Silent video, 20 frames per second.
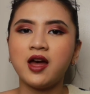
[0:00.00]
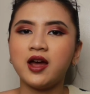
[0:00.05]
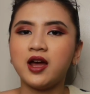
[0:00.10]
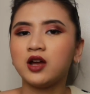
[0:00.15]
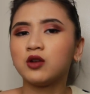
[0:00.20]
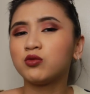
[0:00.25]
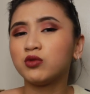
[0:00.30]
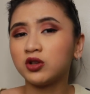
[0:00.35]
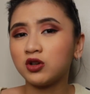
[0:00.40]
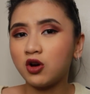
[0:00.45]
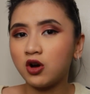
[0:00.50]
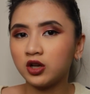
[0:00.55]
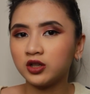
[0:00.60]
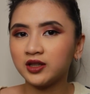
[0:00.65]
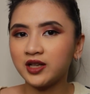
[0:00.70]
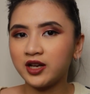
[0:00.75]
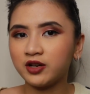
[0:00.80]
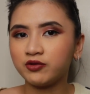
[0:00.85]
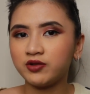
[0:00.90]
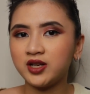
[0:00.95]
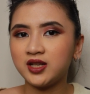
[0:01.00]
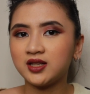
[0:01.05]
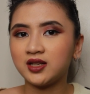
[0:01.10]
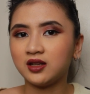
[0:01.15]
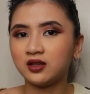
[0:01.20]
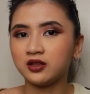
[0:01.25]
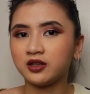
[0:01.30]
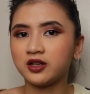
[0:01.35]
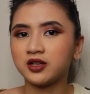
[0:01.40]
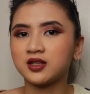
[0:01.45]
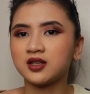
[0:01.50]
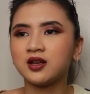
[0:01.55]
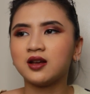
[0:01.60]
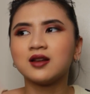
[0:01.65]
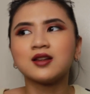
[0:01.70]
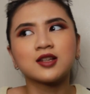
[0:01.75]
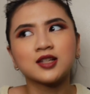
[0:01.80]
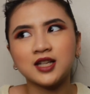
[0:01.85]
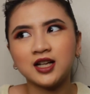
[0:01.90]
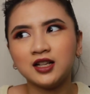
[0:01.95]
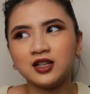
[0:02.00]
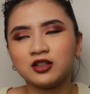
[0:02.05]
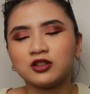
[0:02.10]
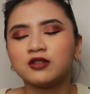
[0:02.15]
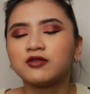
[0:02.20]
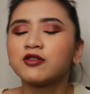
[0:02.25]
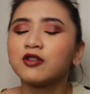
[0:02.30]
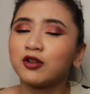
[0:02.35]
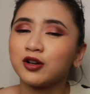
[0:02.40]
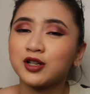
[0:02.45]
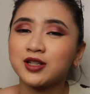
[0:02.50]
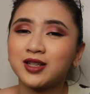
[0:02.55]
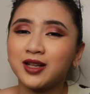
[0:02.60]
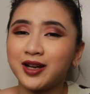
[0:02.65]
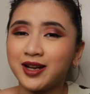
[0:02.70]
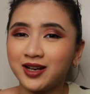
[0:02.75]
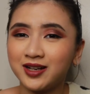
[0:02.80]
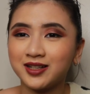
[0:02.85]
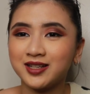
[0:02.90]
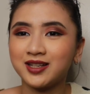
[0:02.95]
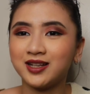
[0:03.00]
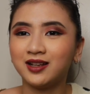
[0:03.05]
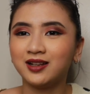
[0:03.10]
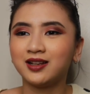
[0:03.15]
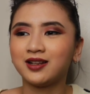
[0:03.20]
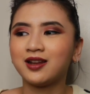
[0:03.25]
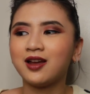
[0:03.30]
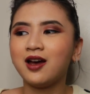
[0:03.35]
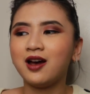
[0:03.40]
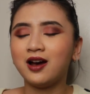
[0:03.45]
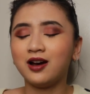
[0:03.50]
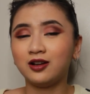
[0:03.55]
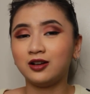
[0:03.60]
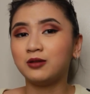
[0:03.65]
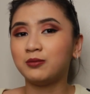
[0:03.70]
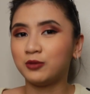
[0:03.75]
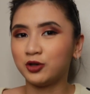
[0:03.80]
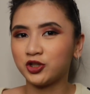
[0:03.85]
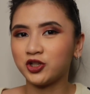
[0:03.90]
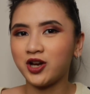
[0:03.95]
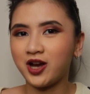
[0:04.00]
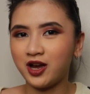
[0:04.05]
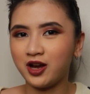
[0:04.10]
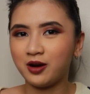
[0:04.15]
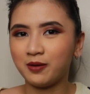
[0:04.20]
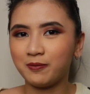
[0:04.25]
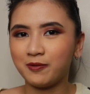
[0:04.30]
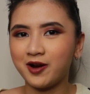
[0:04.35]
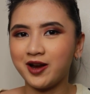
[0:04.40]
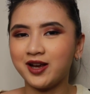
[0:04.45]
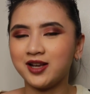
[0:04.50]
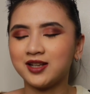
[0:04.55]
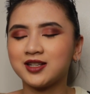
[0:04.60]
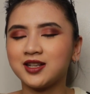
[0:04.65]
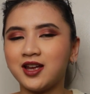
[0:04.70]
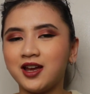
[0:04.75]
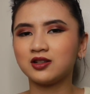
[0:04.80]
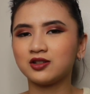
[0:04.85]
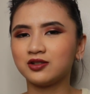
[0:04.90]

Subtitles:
and when online resellers sell it, of course, they're gonna sell it at a much higher price.